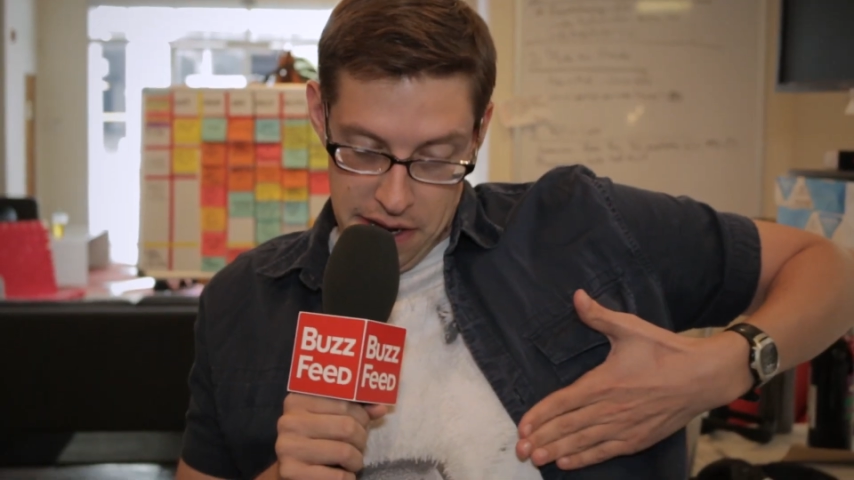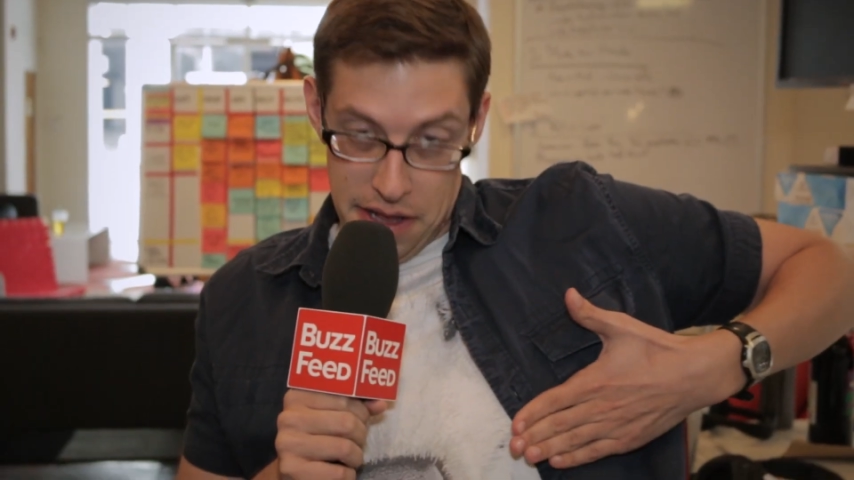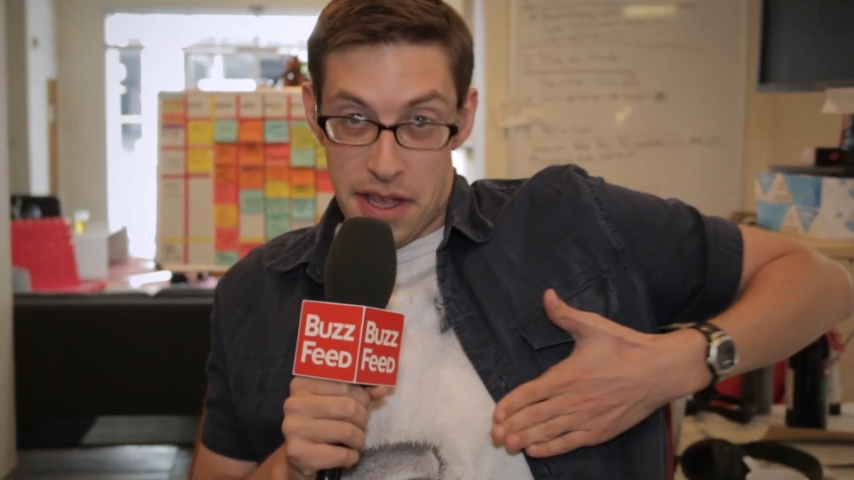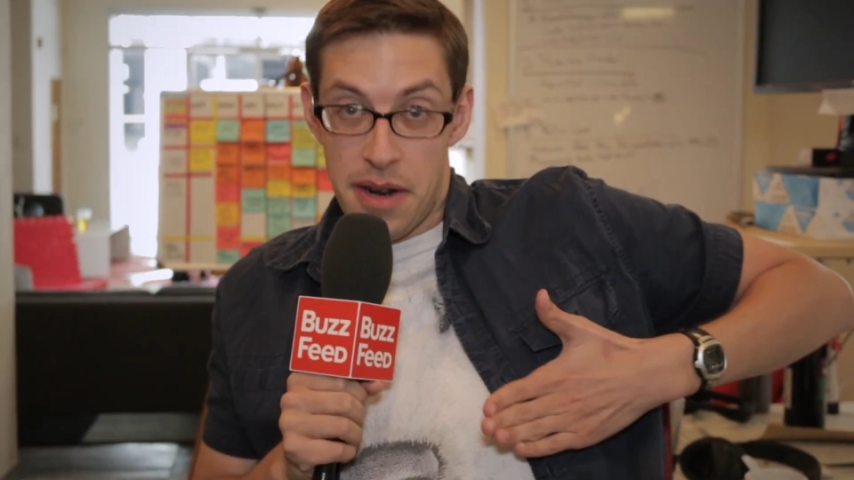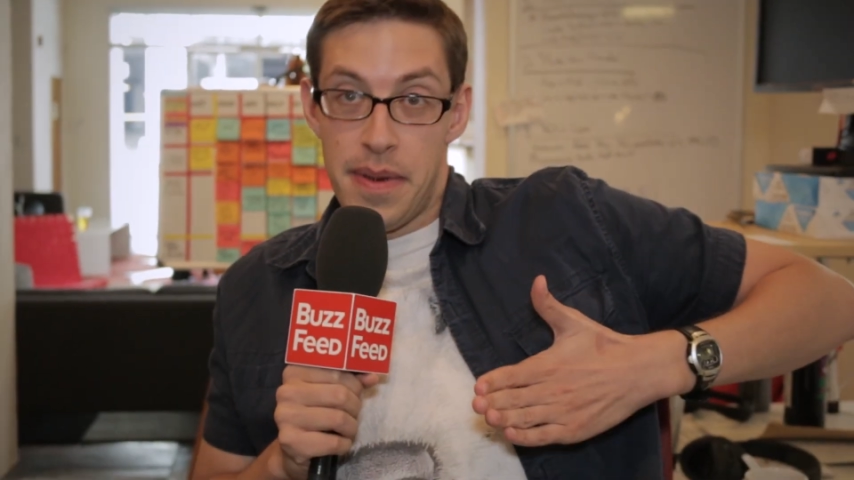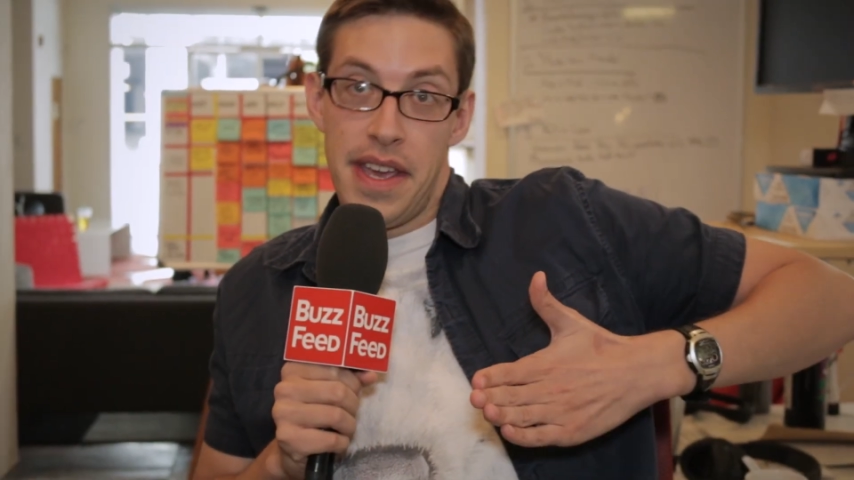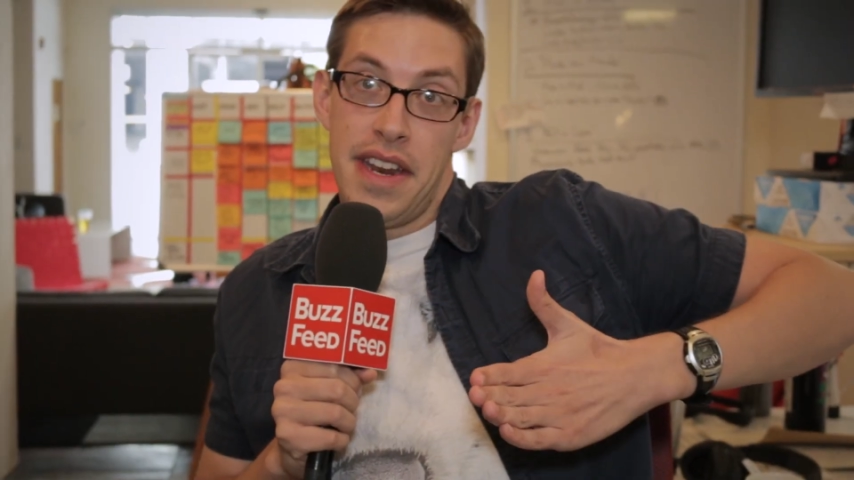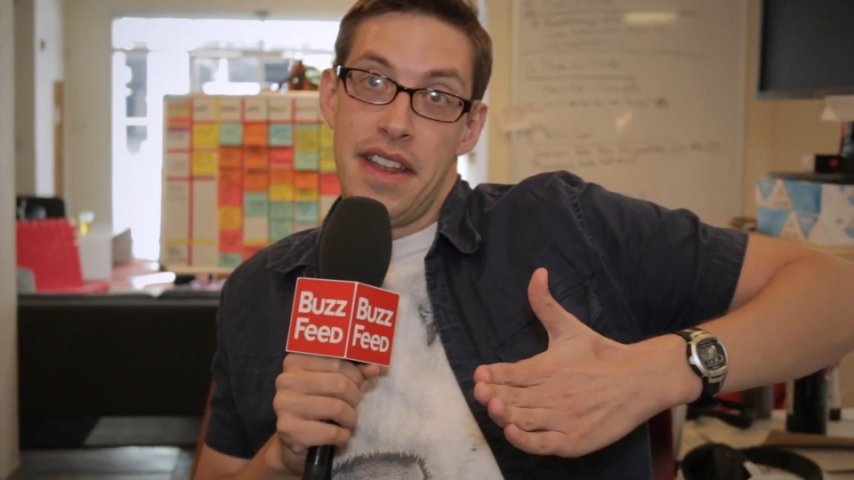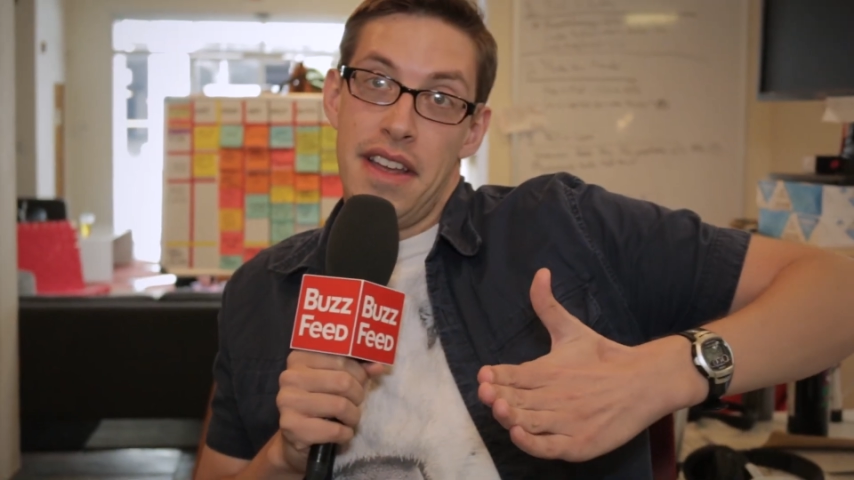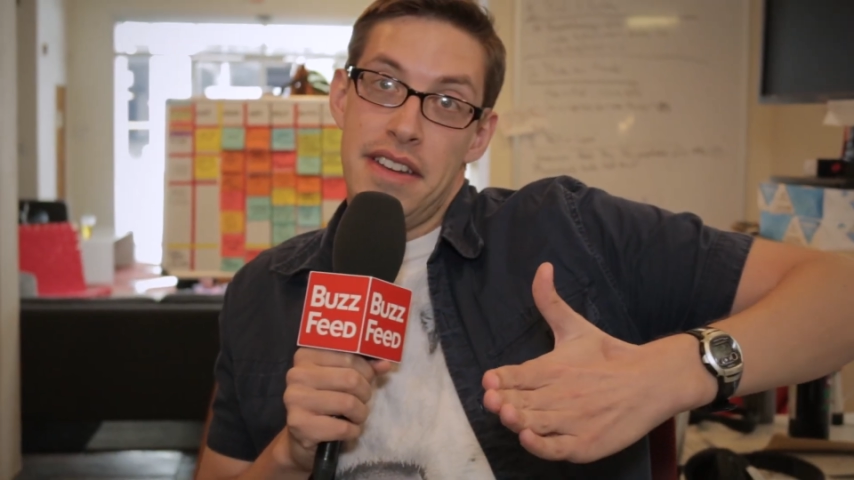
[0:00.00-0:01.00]
A little bit,
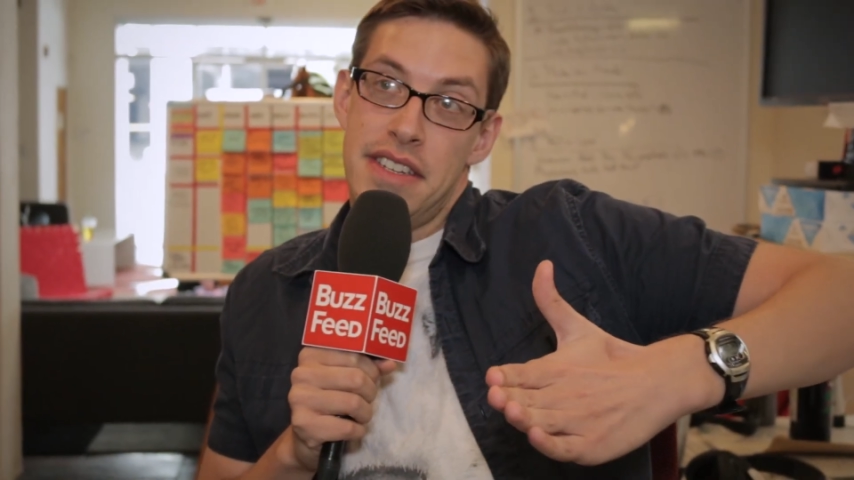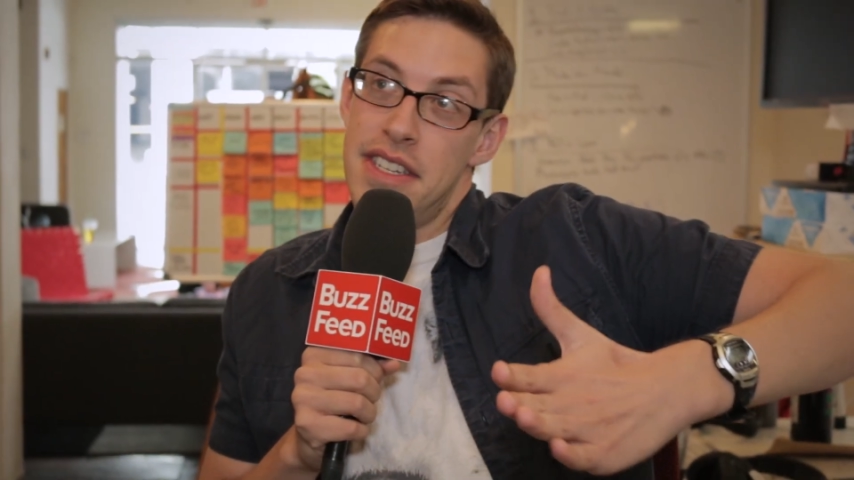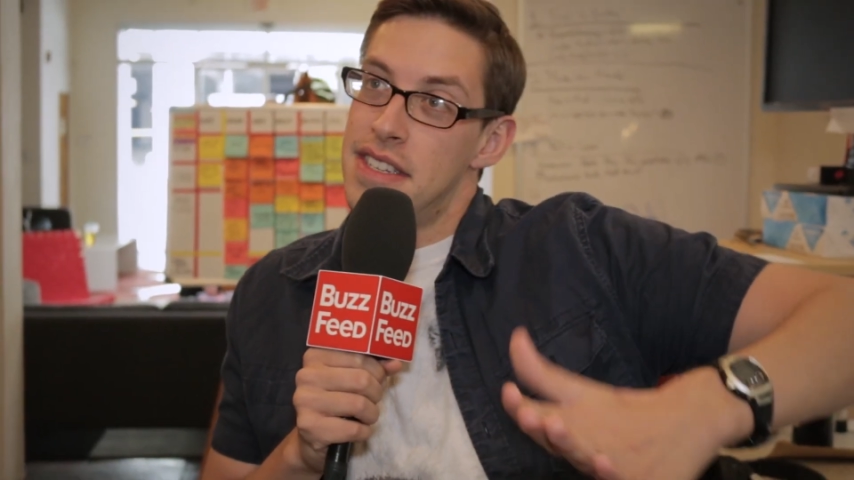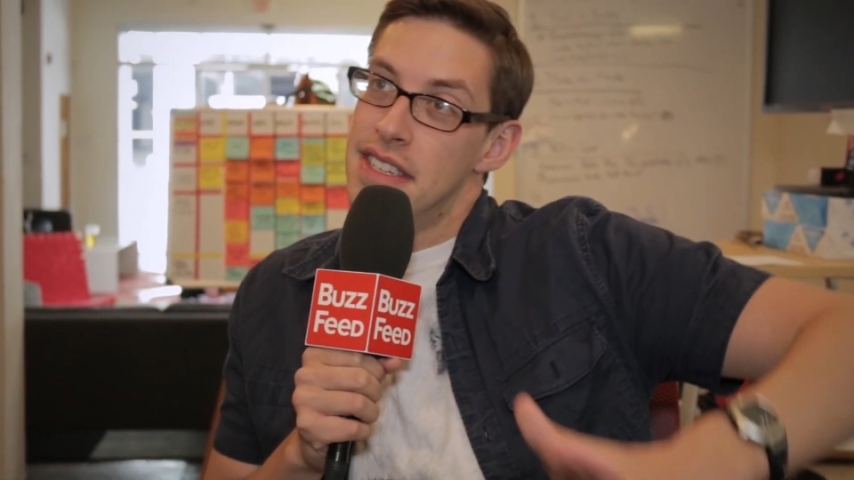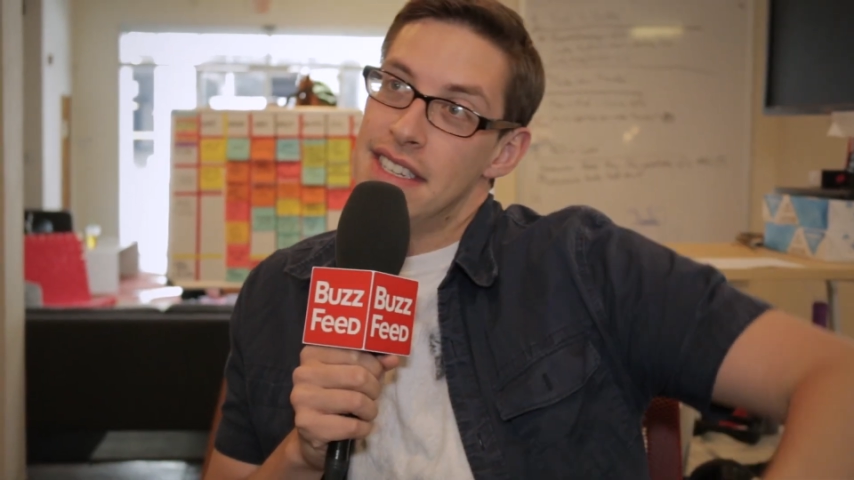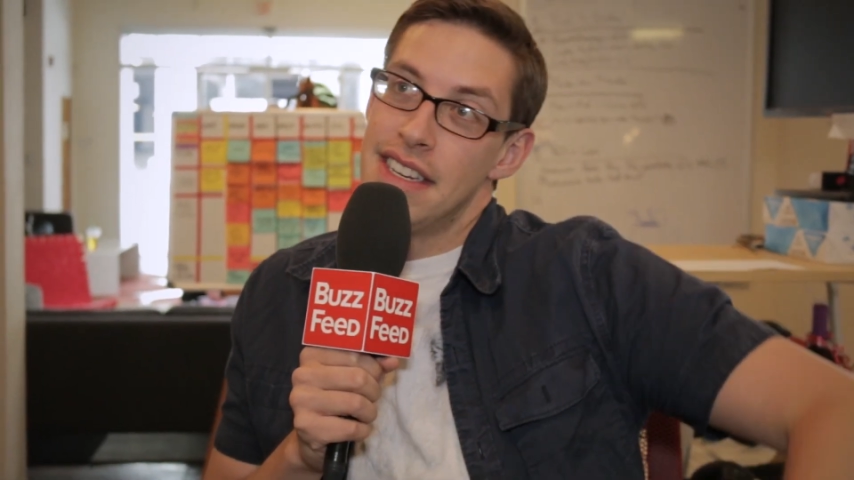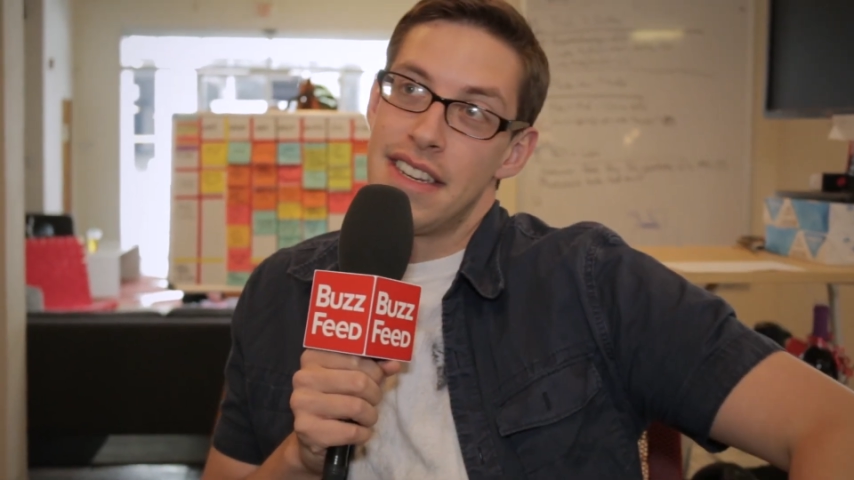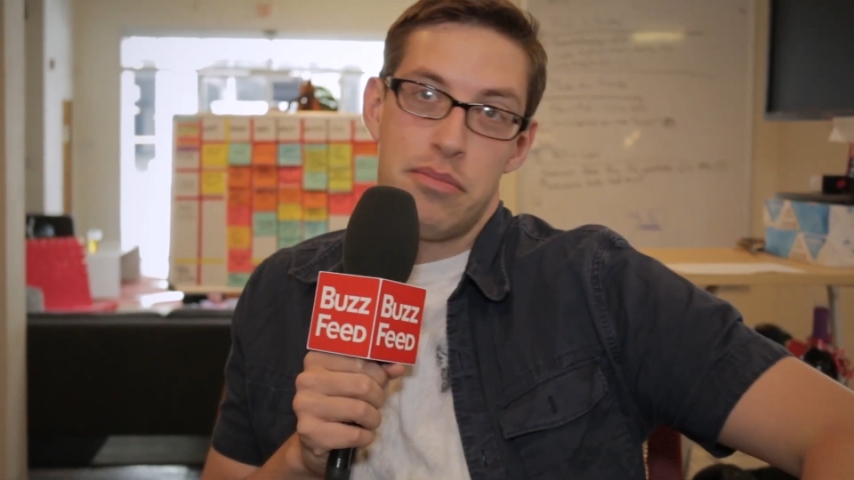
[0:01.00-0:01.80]
just